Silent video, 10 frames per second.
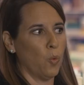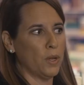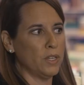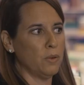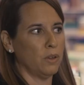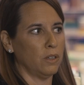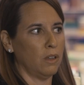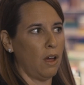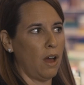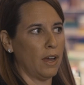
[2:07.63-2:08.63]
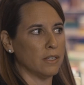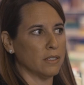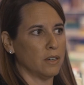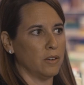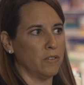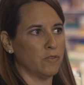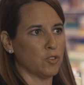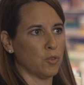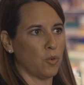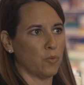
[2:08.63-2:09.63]
We do a lot of
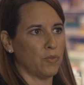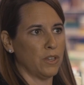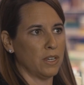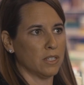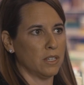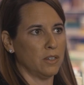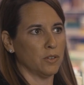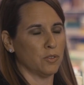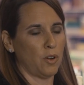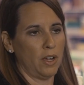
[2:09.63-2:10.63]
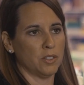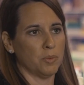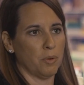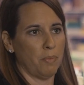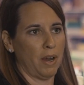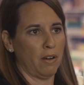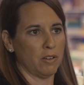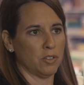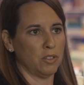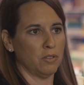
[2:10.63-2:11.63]
things here trying to prepare our
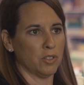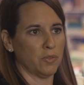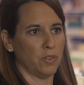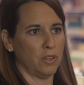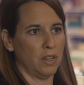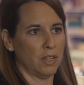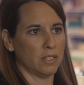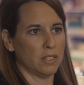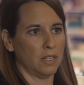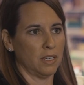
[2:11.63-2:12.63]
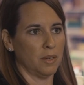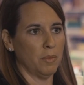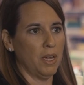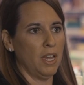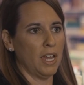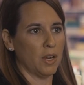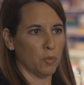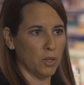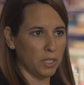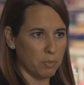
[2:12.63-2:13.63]
students for the next step and
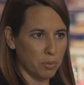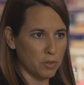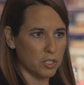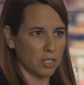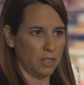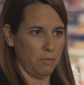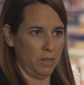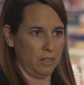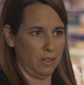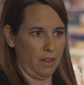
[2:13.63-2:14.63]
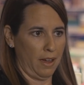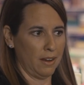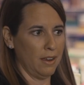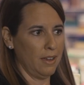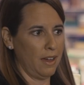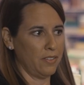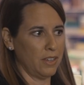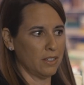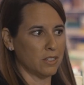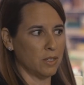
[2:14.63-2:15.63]
really pushing them into that. I
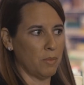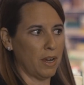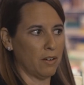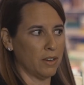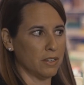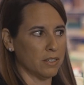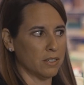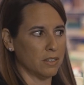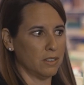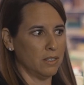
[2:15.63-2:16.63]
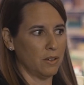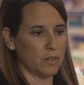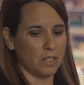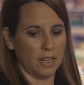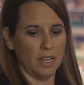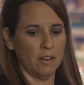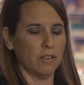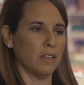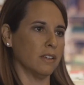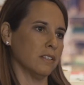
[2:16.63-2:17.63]
think in some areas, you know, it's like, here it
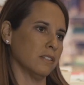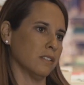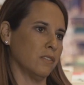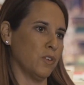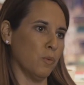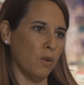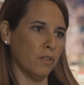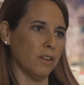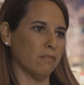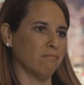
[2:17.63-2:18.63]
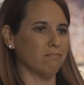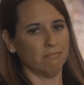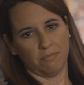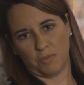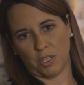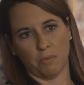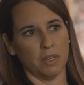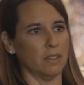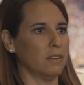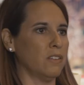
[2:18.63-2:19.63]
is. If you want it, so
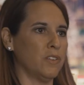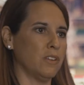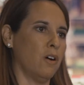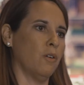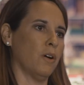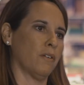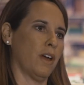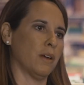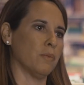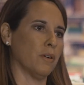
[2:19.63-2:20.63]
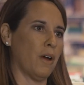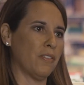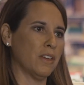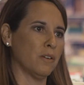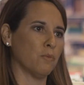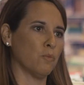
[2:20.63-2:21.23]
be it. If you don't, okay. But I think